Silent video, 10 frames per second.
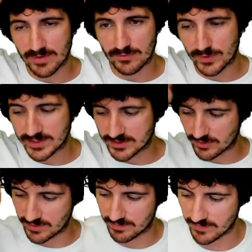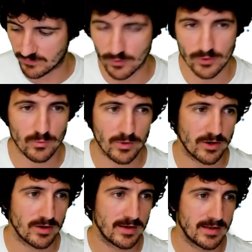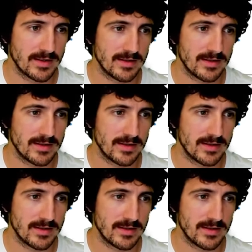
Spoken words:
but we saw it before where